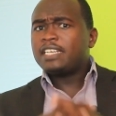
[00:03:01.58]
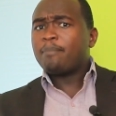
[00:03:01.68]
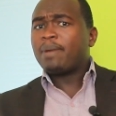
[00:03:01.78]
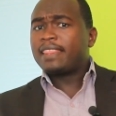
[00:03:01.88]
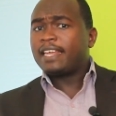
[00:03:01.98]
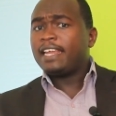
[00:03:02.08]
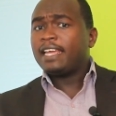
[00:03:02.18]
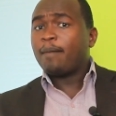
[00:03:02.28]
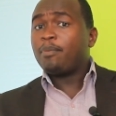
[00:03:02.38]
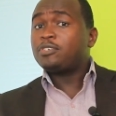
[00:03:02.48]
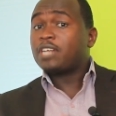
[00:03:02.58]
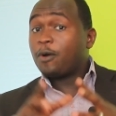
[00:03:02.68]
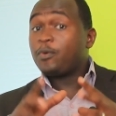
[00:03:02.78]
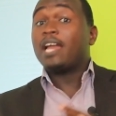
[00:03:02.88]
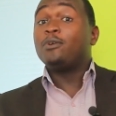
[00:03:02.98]
number 3 about
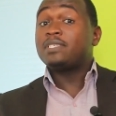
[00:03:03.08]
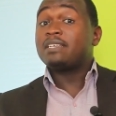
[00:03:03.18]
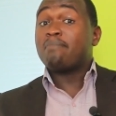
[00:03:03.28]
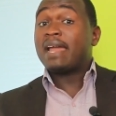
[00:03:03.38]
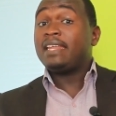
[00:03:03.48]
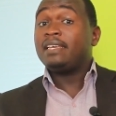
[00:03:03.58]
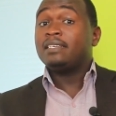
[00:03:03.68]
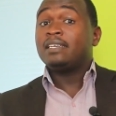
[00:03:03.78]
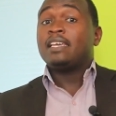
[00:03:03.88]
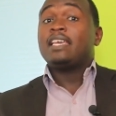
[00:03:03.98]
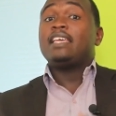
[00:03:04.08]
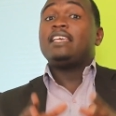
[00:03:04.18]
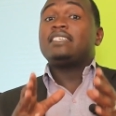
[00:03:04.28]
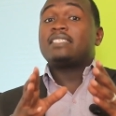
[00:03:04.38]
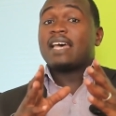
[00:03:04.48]
how we are losing money
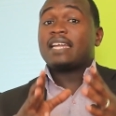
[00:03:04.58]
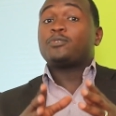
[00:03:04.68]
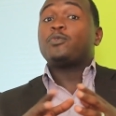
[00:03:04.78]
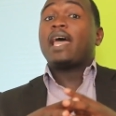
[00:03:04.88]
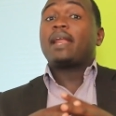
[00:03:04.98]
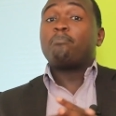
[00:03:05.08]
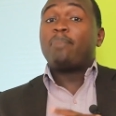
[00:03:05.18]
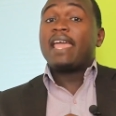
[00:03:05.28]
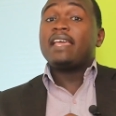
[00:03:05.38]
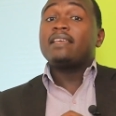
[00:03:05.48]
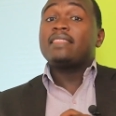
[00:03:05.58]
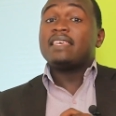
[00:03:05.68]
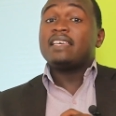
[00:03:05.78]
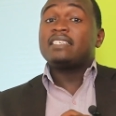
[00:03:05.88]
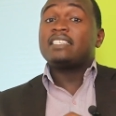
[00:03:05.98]
is that we are buying
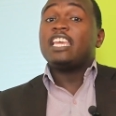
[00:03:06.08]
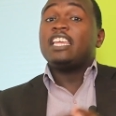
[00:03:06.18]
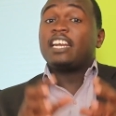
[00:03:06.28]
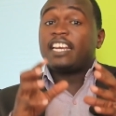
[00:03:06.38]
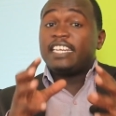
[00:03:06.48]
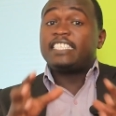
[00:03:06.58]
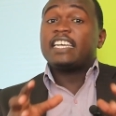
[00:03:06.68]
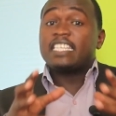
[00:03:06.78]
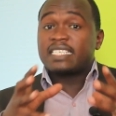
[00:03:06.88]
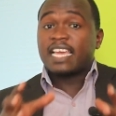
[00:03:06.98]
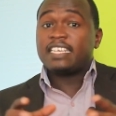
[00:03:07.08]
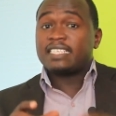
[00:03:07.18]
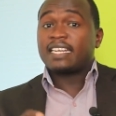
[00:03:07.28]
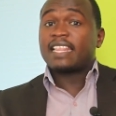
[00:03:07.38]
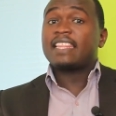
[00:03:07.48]
things in retail size.
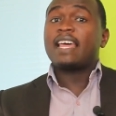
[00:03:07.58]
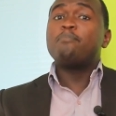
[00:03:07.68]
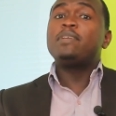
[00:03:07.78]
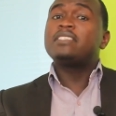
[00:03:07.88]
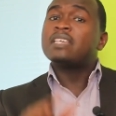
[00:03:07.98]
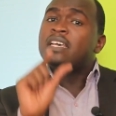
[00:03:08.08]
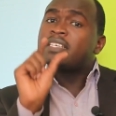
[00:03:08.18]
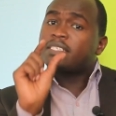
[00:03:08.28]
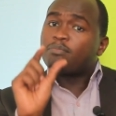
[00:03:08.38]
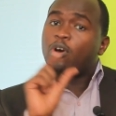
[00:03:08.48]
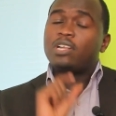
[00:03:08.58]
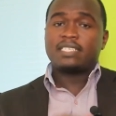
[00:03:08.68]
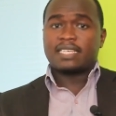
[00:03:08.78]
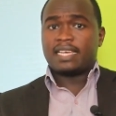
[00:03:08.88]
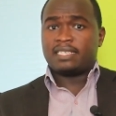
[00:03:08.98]
That means small
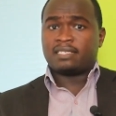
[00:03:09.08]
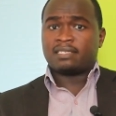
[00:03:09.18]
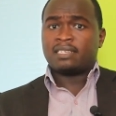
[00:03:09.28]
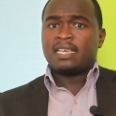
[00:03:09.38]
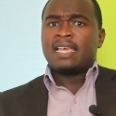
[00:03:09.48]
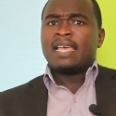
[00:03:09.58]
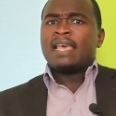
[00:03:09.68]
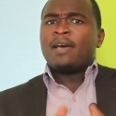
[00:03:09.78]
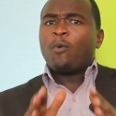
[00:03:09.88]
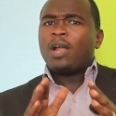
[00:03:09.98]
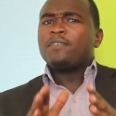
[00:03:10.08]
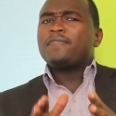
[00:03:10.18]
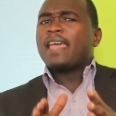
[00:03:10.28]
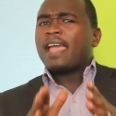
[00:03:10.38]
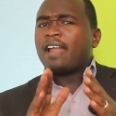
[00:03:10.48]
size. One
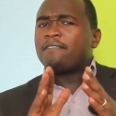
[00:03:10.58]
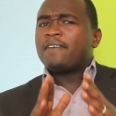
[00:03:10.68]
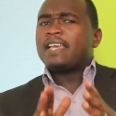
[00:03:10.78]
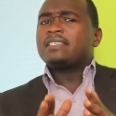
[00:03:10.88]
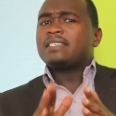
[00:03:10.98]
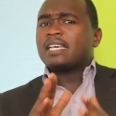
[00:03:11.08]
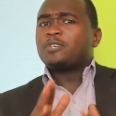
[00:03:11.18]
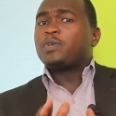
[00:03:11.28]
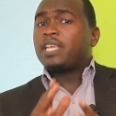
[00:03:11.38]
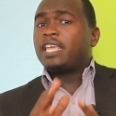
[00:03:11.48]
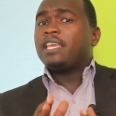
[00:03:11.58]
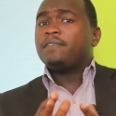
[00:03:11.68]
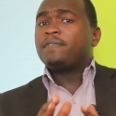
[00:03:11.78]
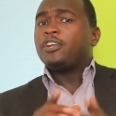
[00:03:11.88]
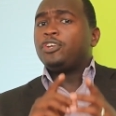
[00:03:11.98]
of the advices that we
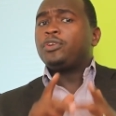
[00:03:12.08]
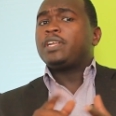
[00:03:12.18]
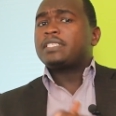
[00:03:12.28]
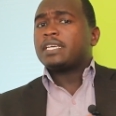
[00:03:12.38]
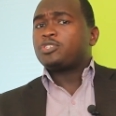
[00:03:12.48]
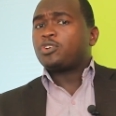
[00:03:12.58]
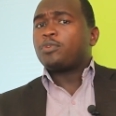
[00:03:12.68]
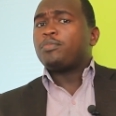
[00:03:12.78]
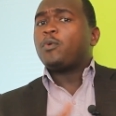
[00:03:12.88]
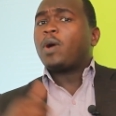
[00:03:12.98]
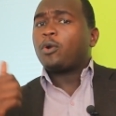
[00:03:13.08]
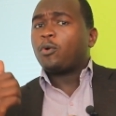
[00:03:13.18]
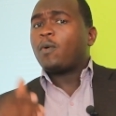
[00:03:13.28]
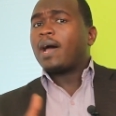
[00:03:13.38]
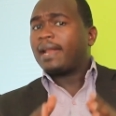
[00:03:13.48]
give during Centonomy
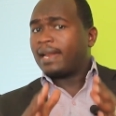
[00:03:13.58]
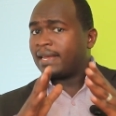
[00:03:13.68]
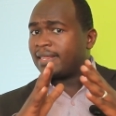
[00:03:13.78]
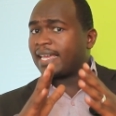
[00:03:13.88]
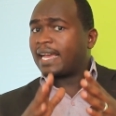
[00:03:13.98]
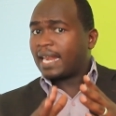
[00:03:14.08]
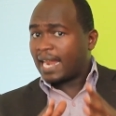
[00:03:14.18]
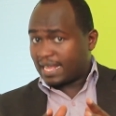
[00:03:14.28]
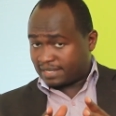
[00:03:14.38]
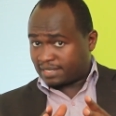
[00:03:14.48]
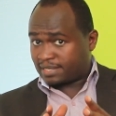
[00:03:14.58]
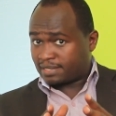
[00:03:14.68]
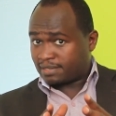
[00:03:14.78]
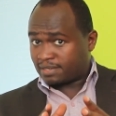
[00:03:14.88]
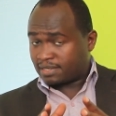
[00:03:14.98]
101, the
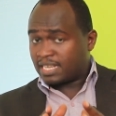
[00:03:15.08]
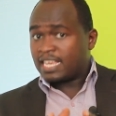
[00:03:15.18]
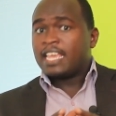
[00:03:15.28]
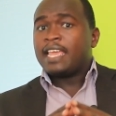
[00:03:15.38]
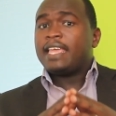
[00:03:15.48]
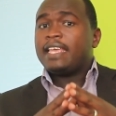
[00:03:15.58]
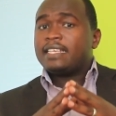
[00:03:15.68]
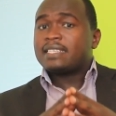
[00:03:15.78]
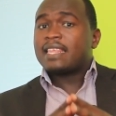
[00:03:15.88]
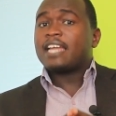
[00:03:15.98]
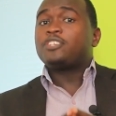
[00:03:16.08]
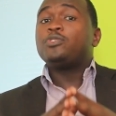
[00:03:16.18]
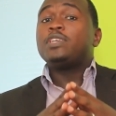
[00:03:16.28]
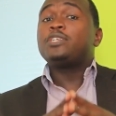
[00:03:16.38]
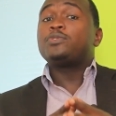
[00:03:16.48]
class, is that
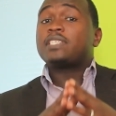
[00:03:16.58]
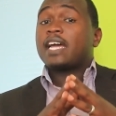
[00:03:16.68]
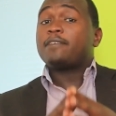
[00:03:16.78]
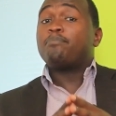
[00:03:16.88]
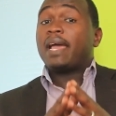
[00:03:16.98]
you need to start